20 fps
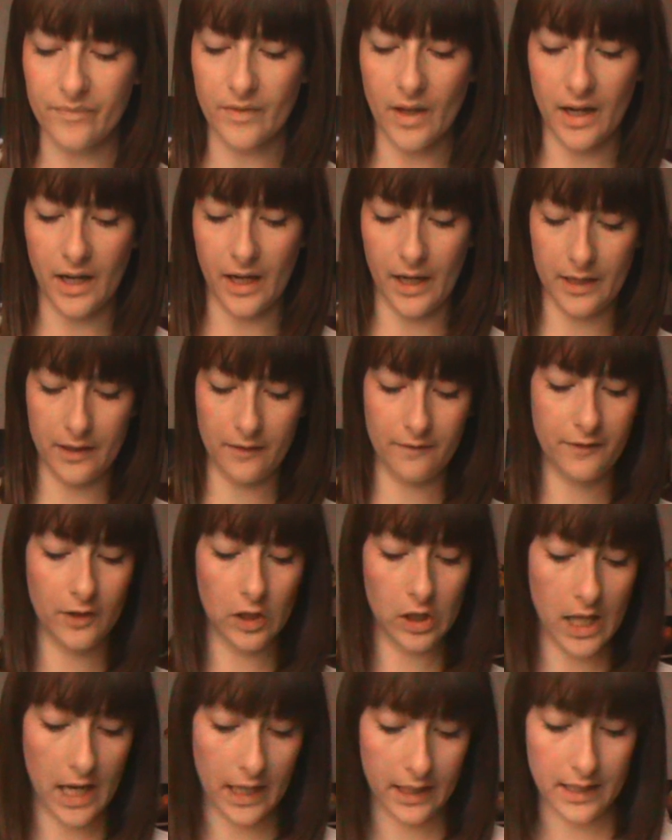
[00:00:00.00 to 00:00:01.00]
I kind of feel
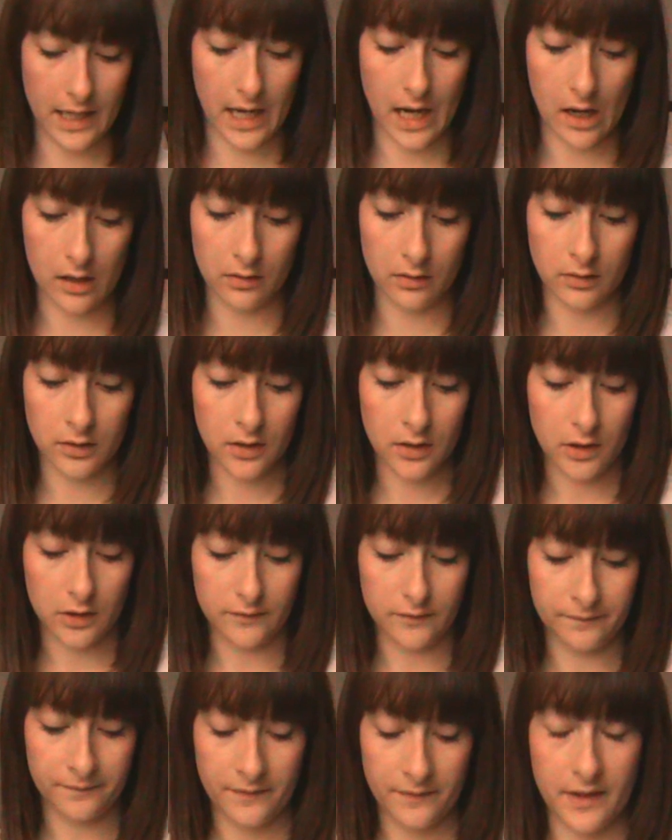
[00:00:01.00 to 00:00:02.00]
like now
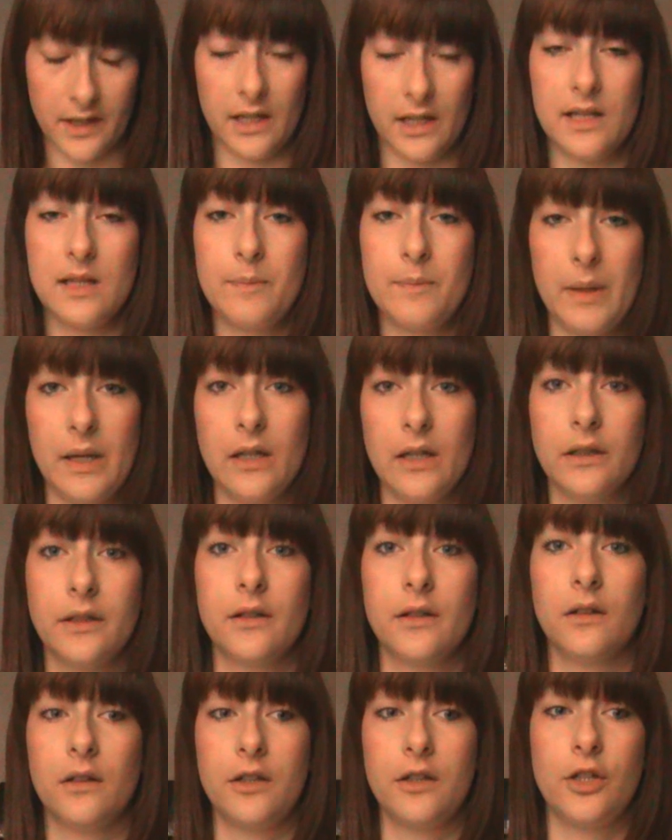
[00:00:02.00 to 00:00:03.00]
that it's been a
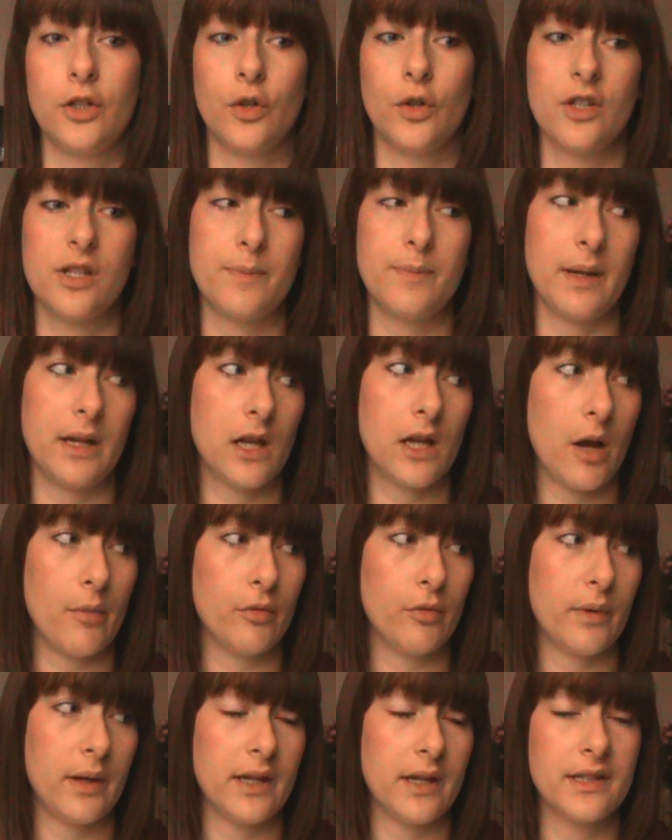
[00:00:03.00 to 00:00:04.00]
little, it's been a couple
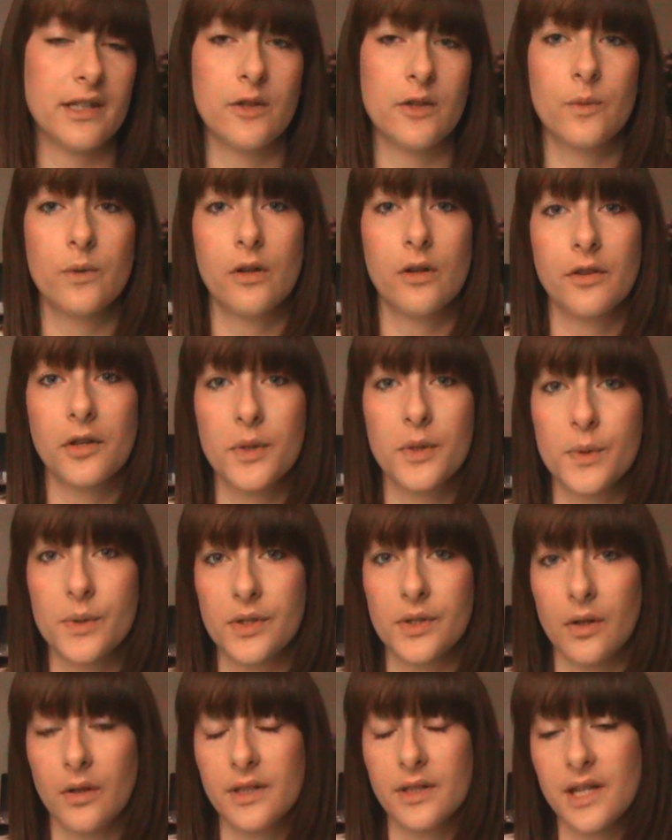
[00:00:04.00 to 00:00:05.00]
of weeks since we got those
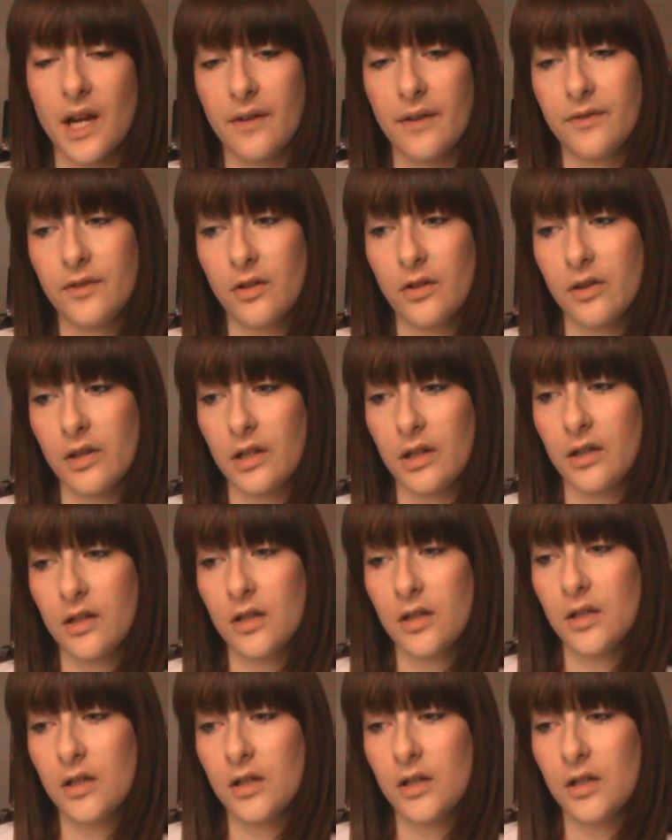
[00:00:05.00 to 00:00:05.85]
results, and I feel that,